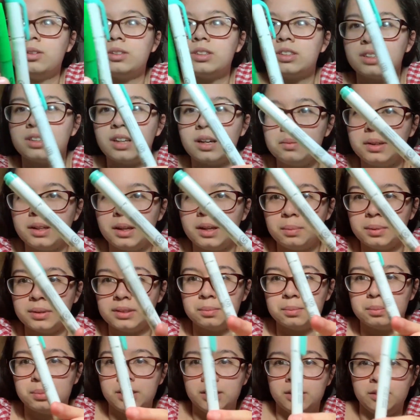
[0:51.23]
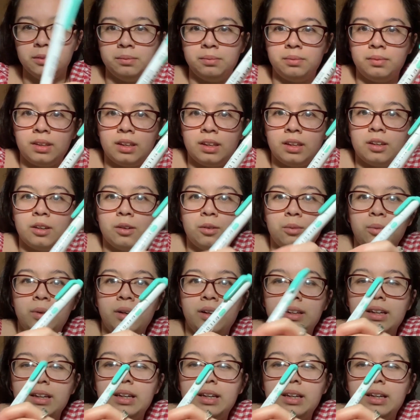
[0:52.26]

it's coming up as blue. Well,